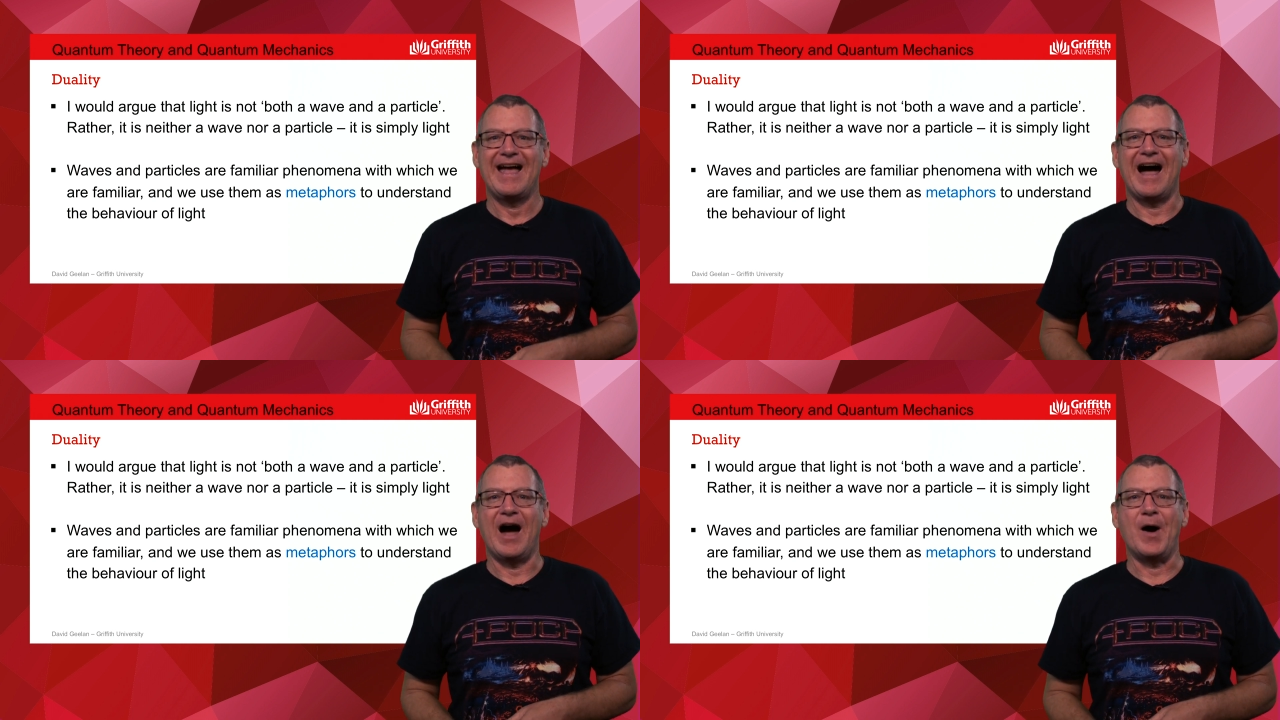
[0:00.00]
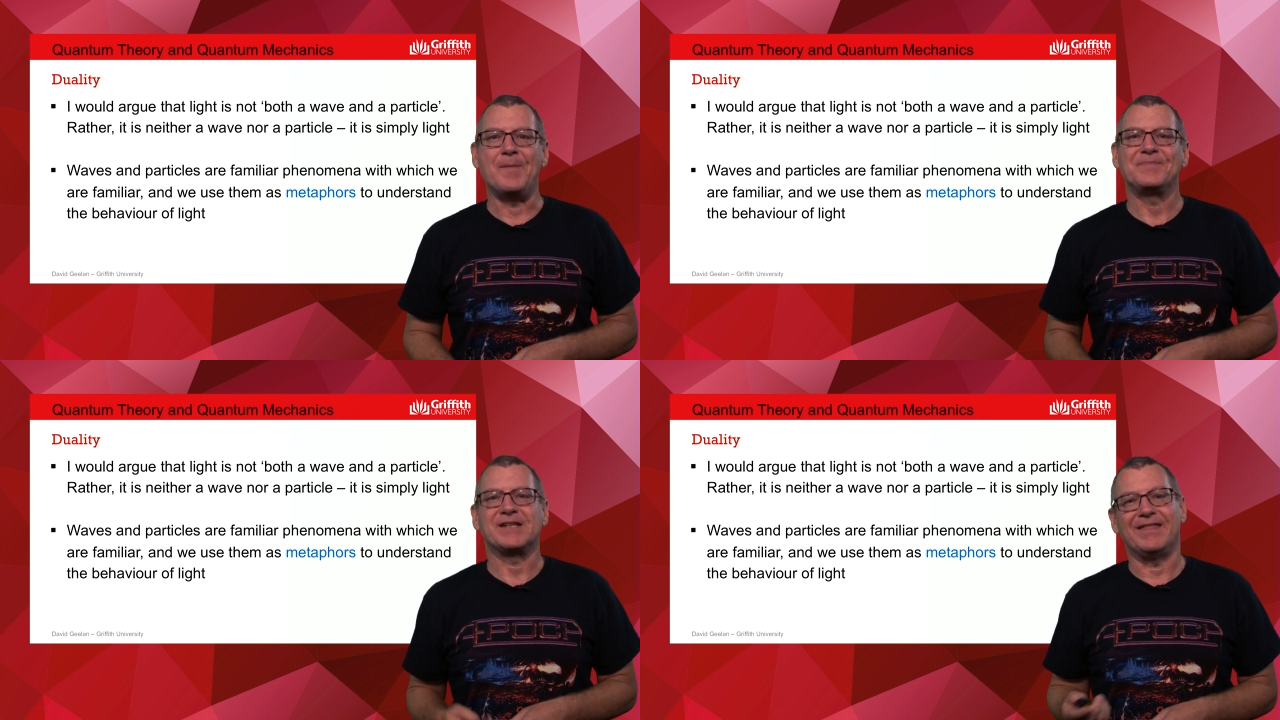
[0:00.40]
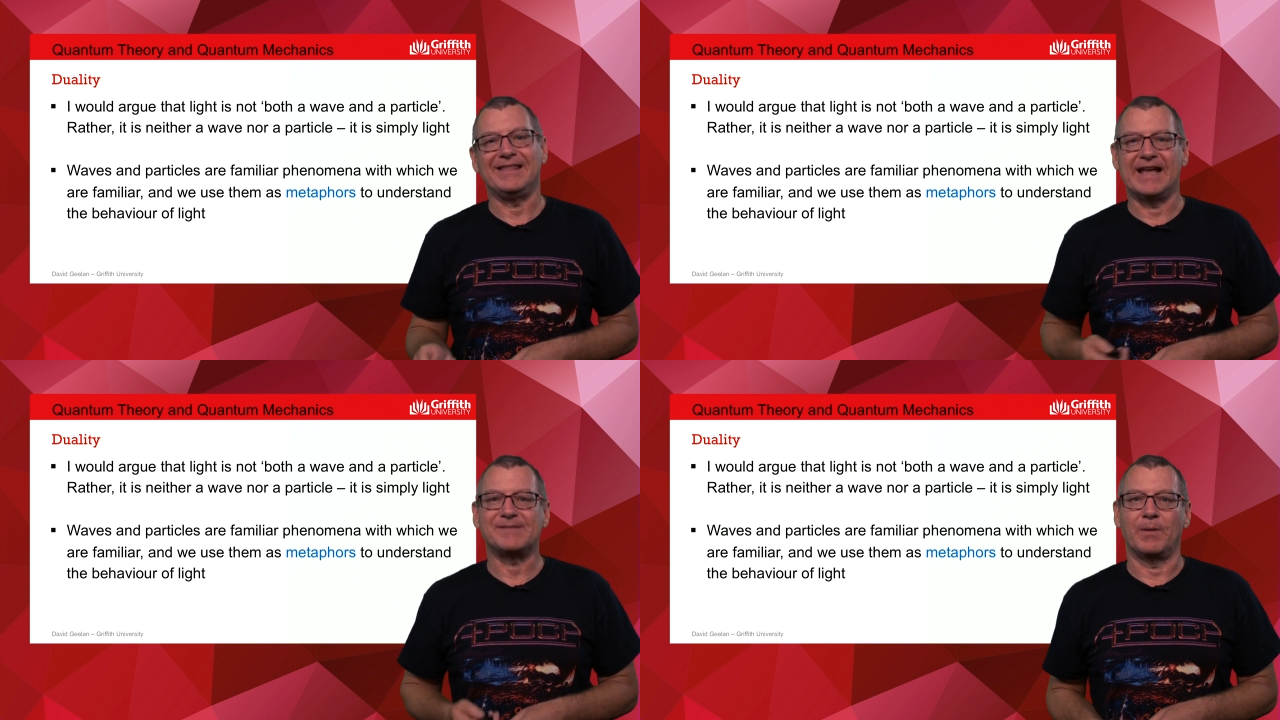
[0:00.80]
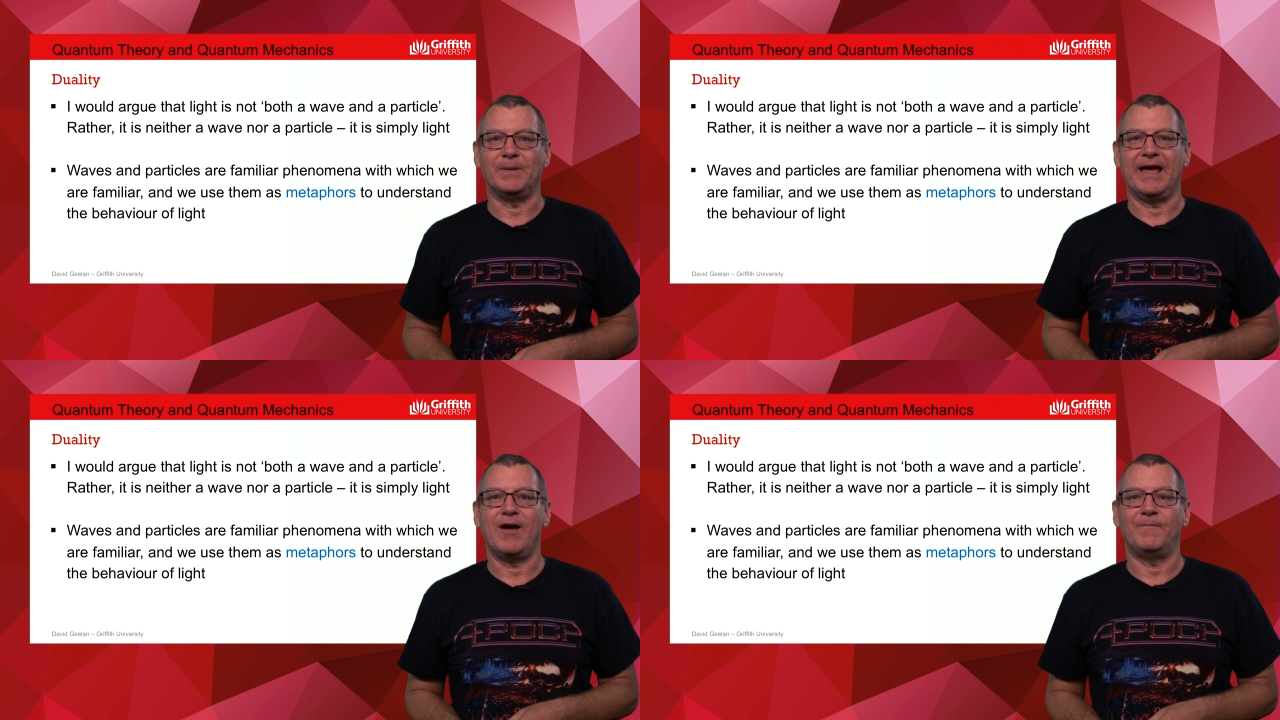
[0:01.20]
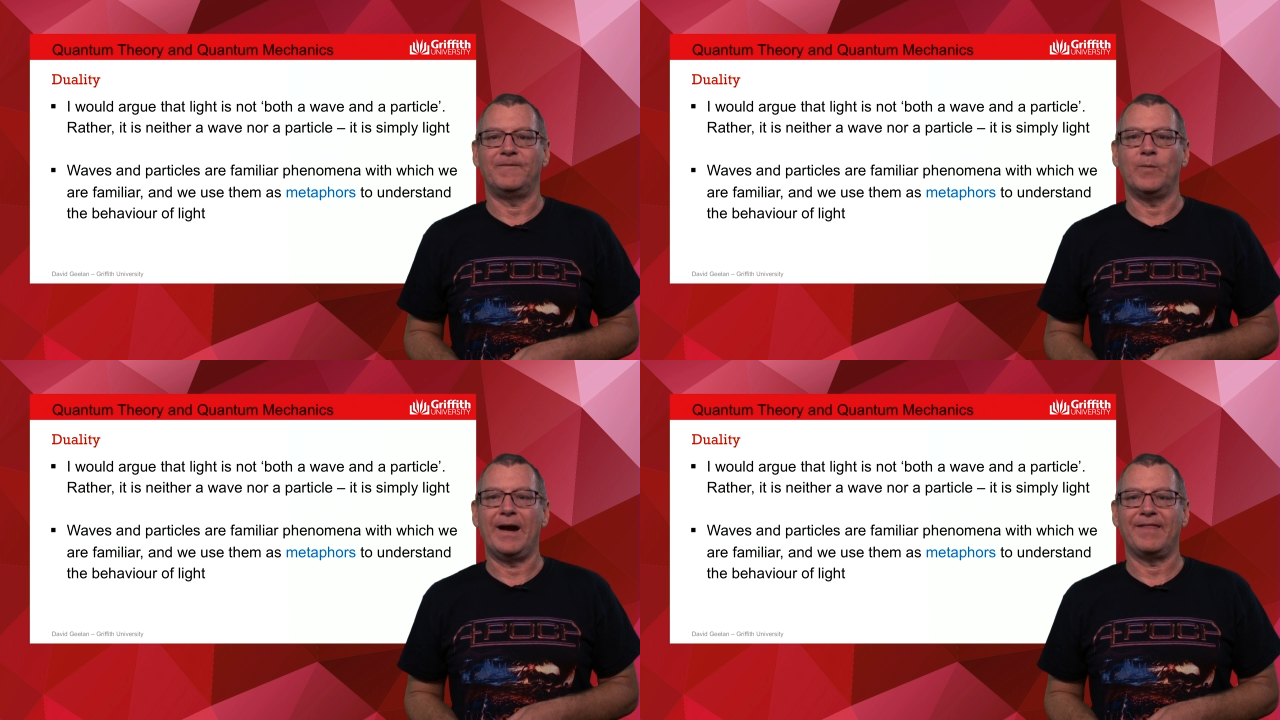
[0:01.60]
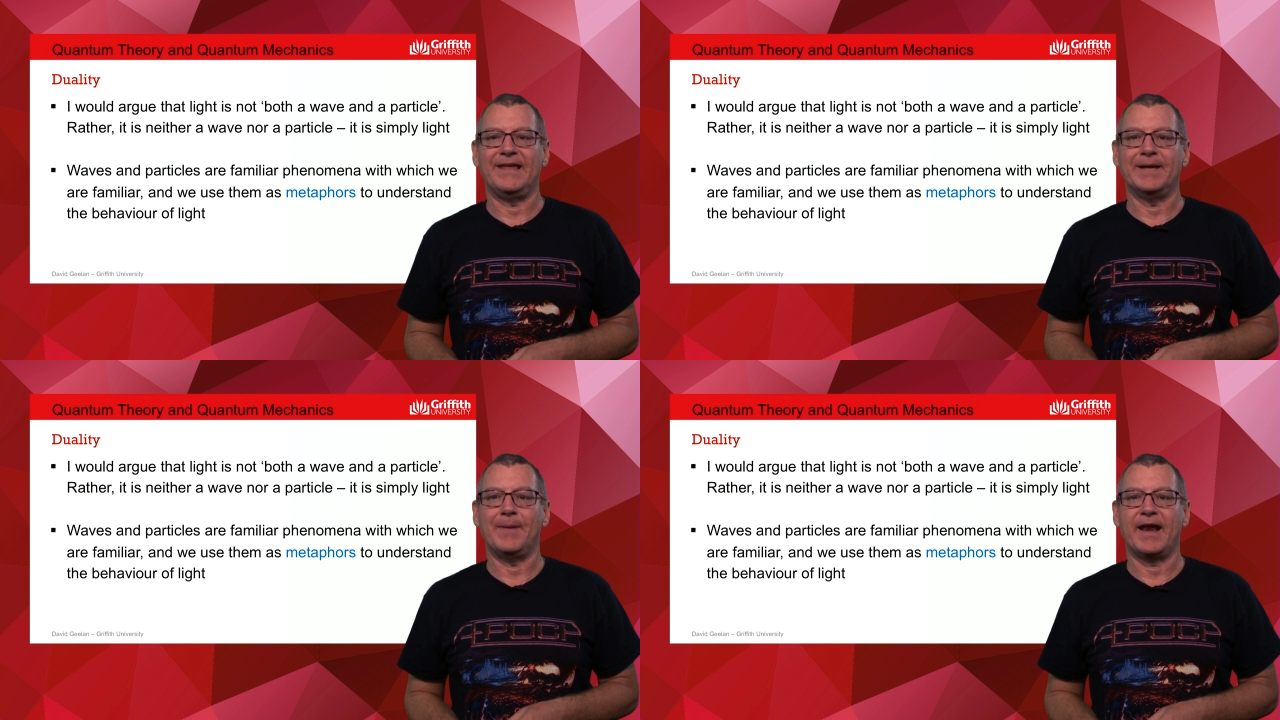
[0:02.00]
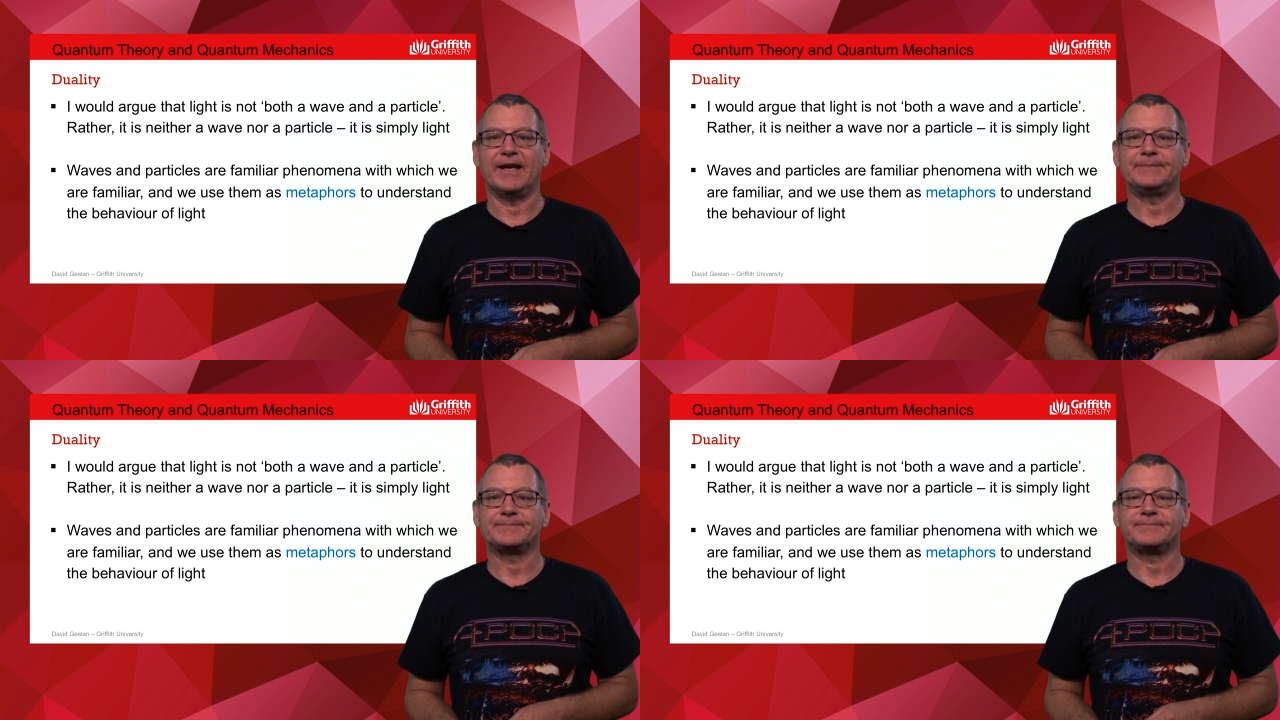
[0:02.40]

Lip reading: So I think that's probably a helpful way to think about it.